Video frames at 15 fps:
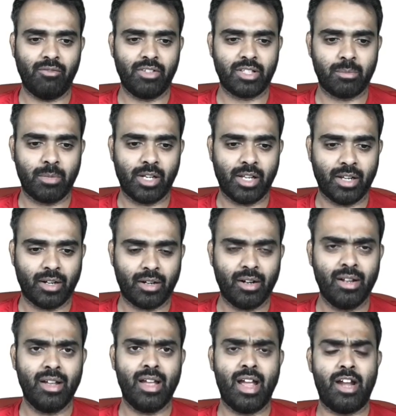visible here,
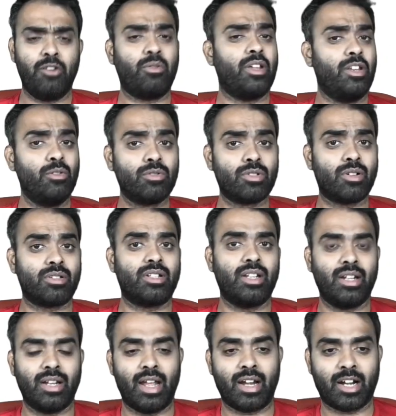and you can use those
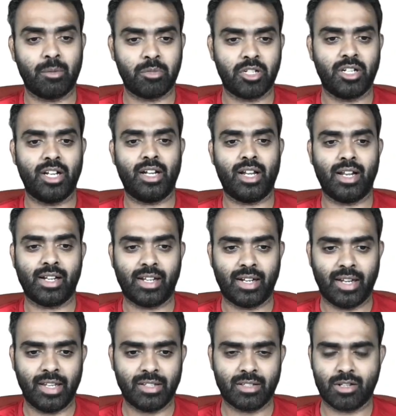encryption detail
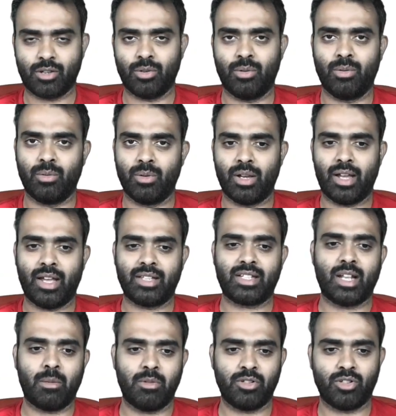keys to
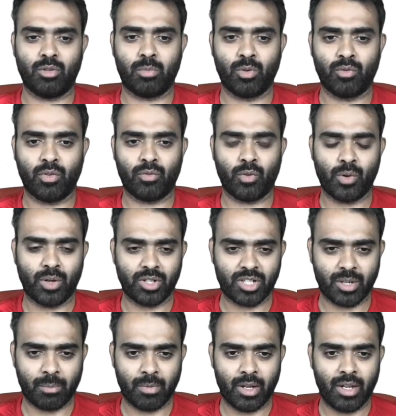establish your proof of
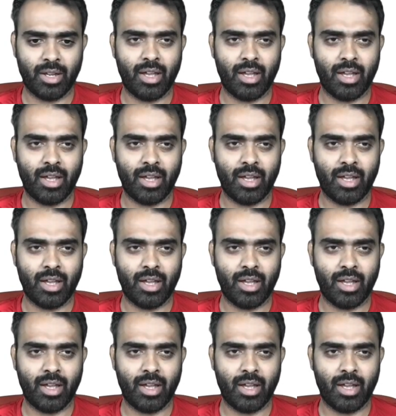ownership.